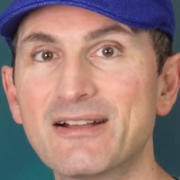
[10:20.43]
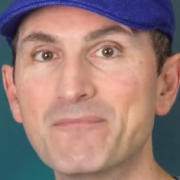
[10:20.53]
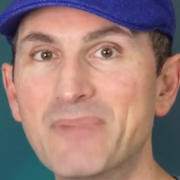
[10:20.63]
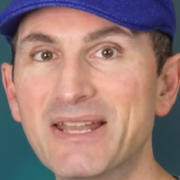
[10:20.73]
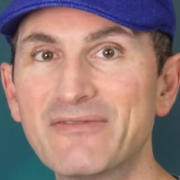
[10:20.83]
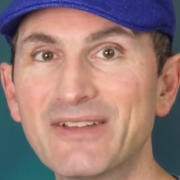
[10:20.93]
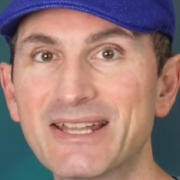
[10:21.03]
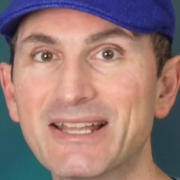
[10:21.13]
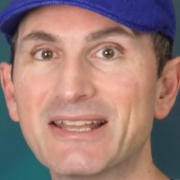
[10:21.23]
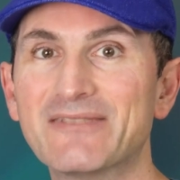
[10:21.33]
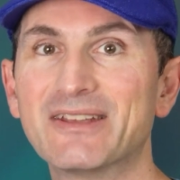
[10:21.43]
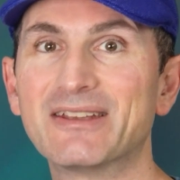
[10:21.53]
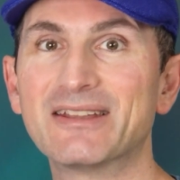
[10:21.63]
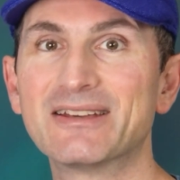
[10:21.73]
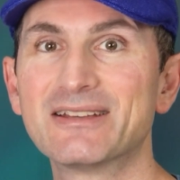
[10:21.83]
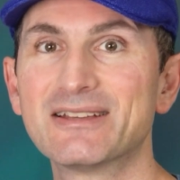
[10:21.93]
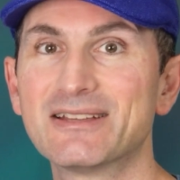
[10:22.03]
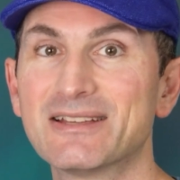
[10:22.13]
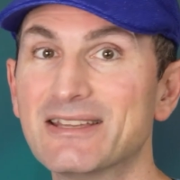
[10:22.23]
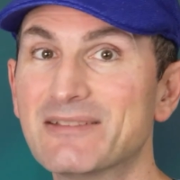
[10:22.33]
Benefit 11.
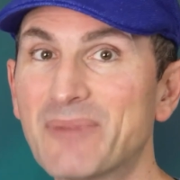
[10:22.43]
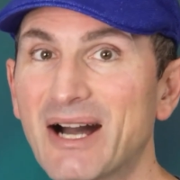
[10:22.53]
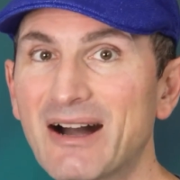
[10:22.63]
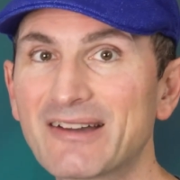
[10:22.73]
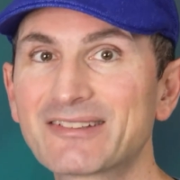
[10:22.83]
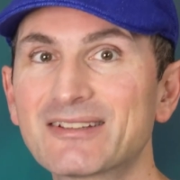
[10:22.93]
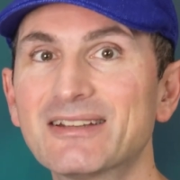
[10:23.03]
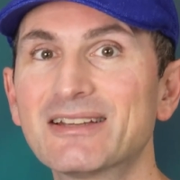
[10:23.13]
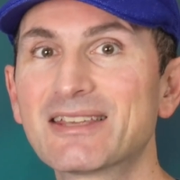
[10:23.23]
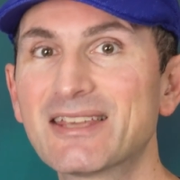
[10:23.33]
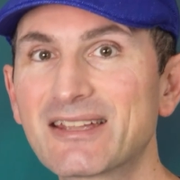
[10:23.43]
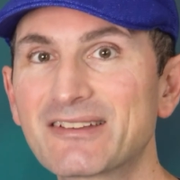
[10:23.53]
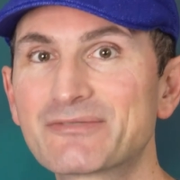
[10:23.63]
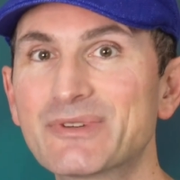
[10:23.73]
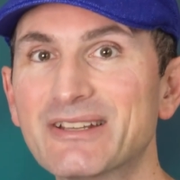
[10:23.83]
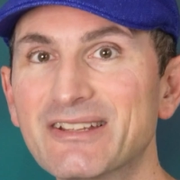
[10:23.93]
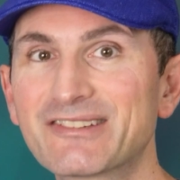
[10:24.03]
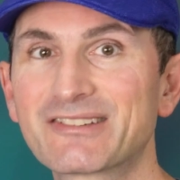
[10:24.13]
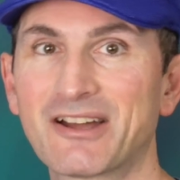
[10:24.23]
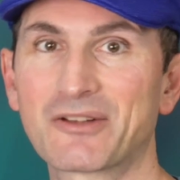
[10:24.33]
In the past, KiCad's
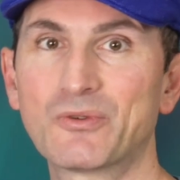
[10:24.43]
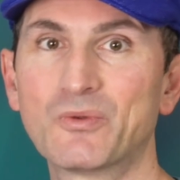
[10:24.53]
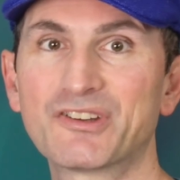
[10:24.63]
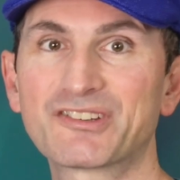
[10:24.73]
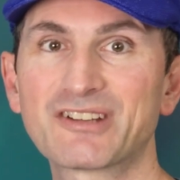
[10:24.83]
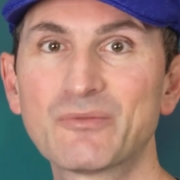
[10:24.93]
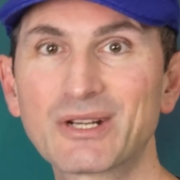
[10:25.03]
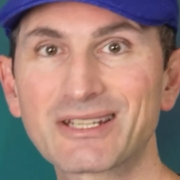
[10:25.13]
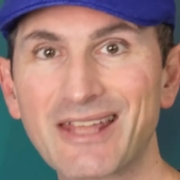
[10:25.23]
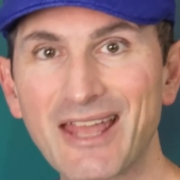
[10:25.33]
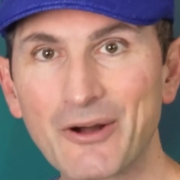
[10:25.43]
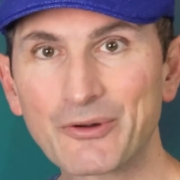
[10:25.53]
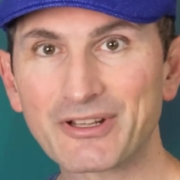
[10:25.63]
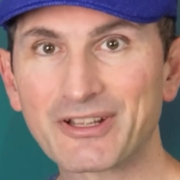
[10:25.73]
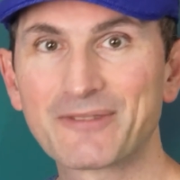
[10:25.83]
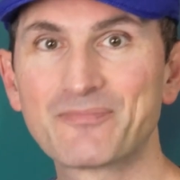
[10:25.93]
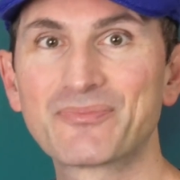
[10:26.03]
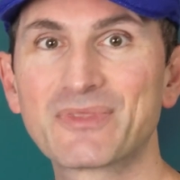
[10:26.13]
release cycle was somewhat chaotic